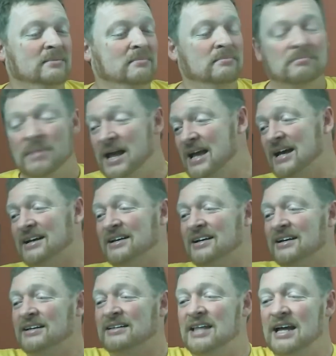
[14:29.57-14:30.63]
man,
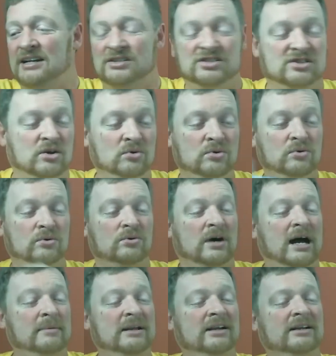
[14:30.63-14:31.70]
that is so cool.
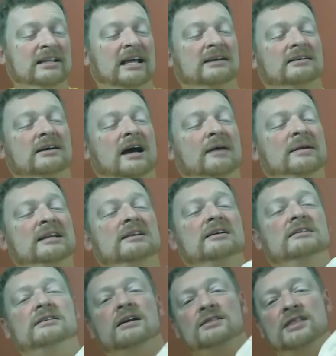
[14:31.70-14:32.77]
I mean, look at that. I mean,
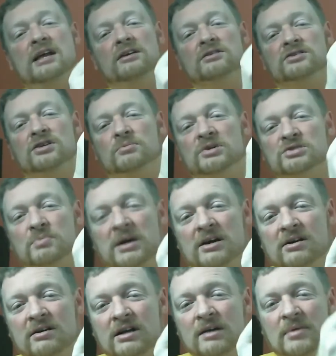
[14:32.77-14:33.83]
doesn't that look so much
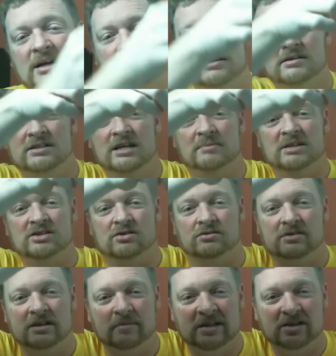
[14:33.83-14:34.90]
better? Come on, tell me the
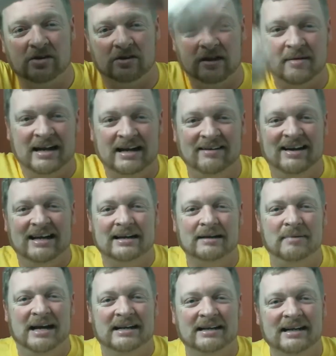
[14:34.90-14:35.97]
trick. Tell me the trick. Come on, come on,
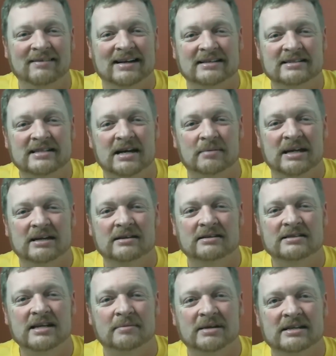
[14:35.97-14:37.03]
come on, come on.
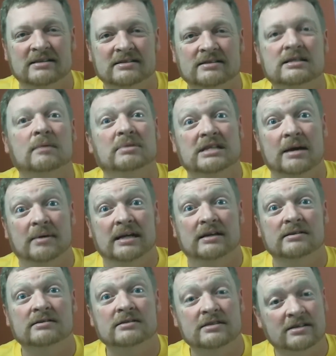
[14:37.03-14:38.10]
Tell me.
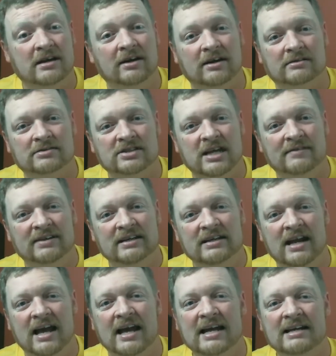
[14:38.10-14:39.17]
Look, 7,
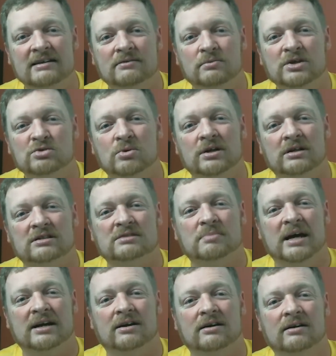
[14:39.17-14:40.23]
8. Which one looks
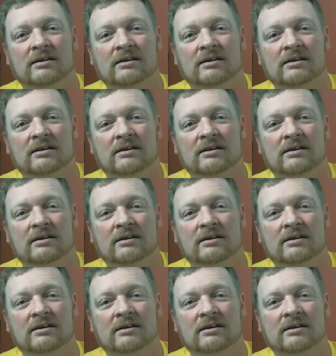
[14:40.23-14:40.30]
better?